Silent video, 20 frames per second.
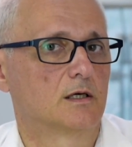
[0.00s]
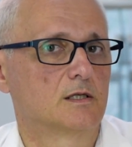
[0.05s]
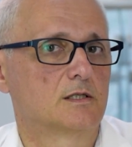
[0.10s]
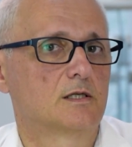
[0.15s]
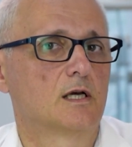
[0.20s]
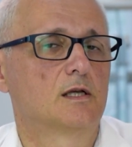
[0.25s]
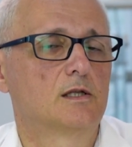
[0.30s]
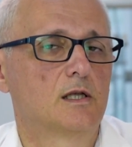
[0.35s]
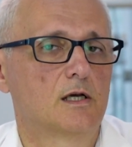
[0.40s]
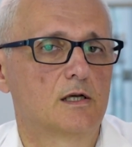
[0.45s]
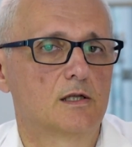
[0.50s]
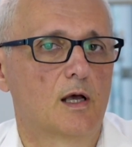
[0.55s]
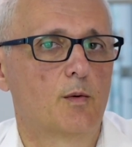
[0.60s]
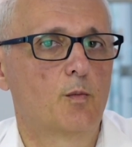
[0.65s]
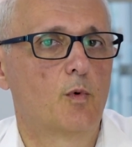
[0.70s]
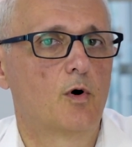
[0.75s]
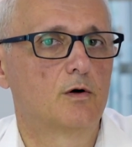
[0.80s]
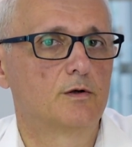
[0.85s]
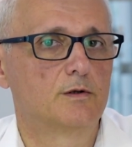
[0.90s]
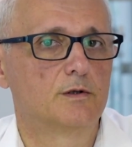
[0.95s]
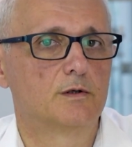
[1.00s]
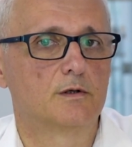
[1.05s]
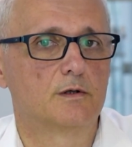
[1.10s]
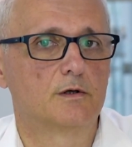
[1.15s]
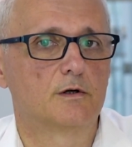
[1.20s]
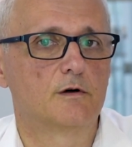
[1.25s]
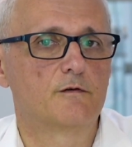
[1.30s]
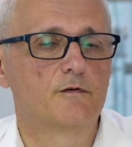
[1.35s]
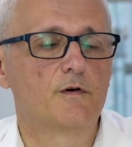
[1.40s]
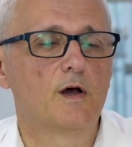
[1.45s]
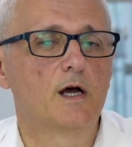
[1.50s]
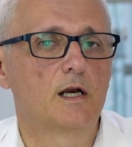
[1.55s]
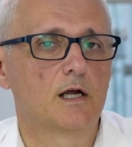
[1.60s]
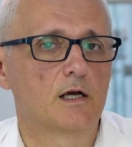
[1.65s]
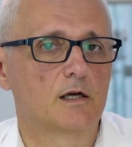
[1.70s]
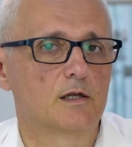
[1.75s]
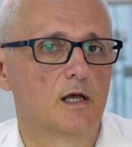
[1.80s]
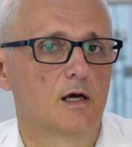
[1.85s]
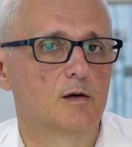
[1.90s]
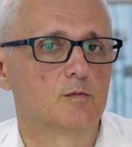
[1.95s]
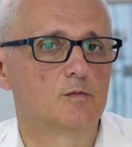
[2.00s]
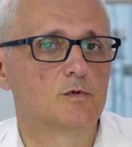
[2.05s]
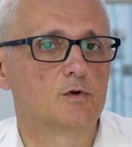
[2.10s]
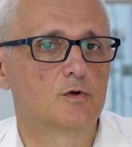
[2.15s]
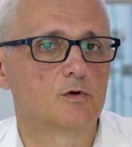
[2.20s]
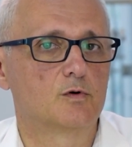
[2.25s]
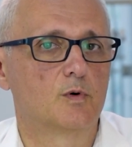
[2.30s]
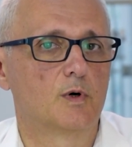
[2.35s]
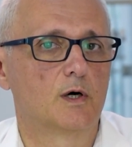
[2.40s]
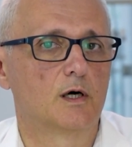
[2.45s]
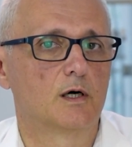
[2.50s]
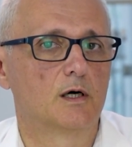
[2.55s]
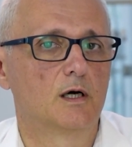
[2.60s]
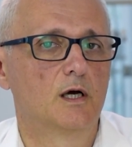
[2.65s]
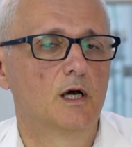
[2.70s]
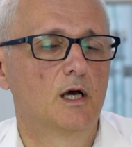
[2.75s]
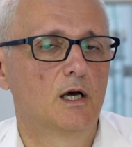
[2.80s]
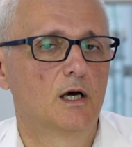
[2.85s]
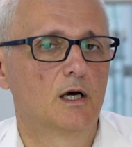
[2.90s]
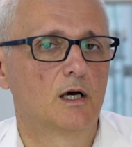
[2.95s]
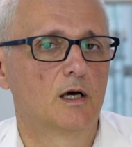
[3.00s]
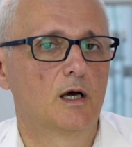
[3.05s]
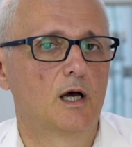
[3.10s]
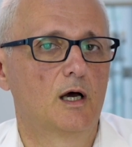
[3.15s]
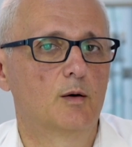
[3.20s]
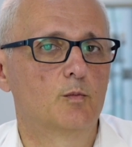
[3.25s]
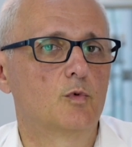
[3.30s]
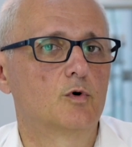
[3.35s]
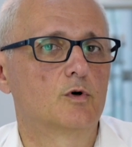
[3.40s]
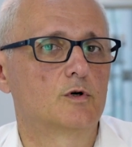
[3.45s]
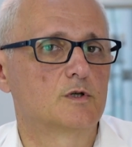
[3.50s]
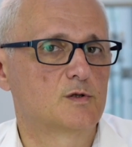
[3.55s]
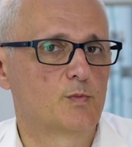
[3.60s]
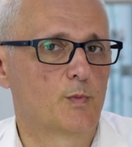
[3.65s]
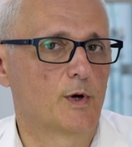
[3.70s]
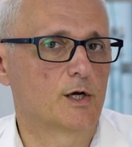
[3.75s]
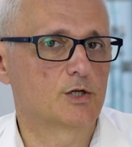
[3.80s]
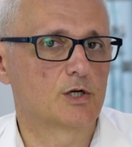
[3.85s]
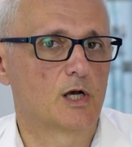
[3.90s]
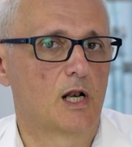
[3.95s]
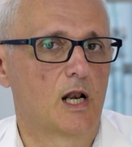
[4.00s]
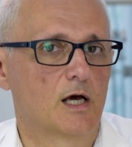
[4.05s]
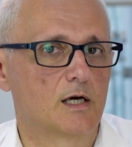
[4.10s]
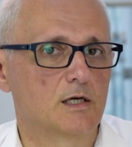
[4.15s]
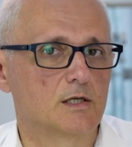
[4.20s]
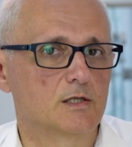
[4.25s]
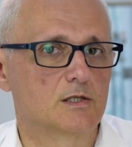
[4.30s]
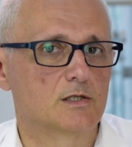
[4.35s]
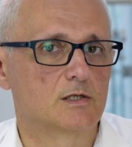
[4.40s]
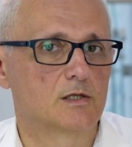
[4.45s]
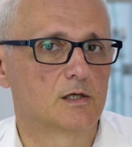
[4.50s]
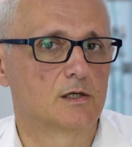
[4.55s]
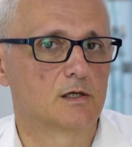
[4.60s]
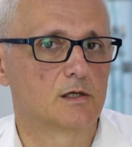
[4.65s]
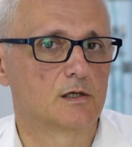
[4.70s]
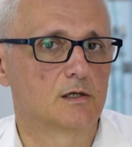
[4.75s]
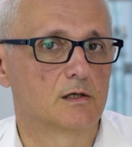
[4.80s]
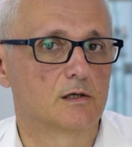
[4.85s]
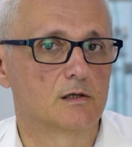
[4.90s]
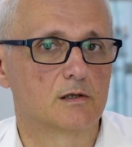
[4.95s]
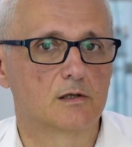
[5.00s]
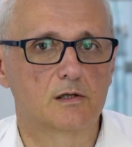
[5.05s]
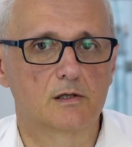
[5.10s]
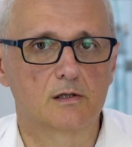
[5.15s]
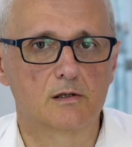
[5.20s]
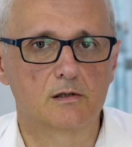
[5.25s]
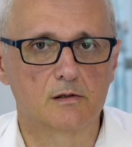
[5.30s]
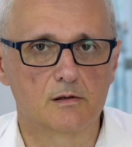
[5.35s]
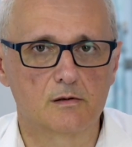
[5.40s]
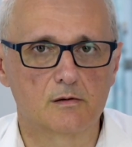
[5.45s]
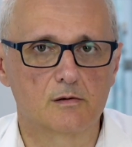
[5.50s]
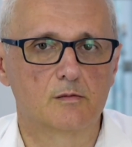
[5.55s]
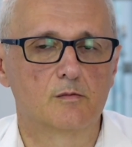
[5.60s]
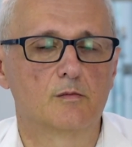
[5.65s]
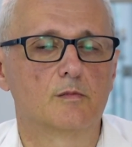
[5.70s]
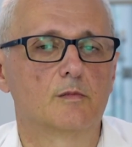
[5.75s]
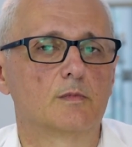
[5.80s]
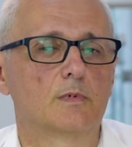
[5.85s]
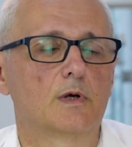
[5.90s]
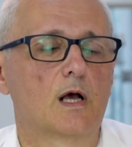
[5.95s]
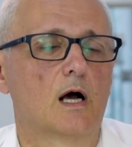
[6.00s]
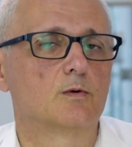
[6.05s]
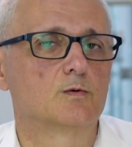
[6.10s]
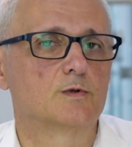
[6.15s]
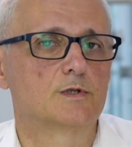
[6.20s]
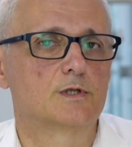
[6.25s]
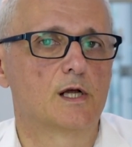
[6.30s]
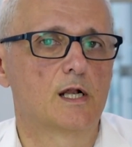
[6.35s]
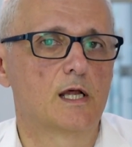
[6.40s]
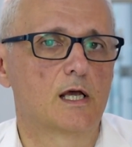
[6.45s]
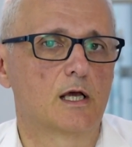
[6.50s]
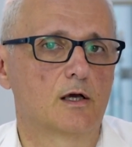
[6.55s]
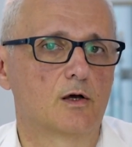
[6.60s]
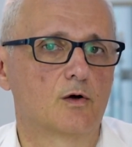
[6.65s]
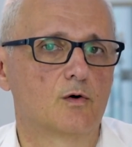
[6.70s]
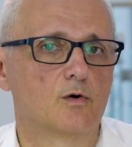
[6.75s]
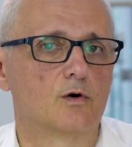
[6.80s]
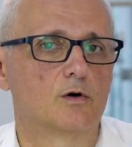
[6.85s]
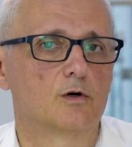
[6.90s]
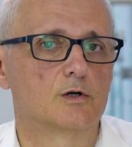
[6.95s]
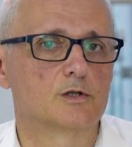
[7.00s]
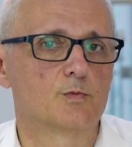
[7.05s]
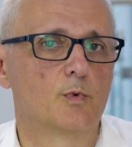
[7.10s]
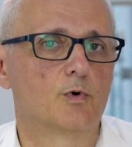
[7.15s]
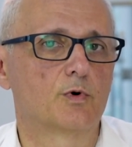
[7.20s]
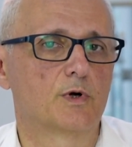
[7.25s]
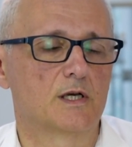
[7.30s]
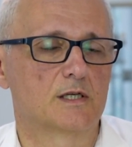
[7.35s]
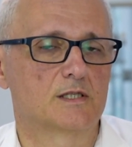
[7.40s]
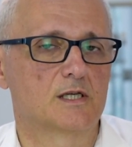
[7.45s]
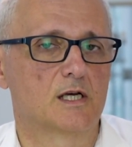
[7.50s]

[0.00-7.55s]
sending them on, referring them to a more specialized counseling or smoking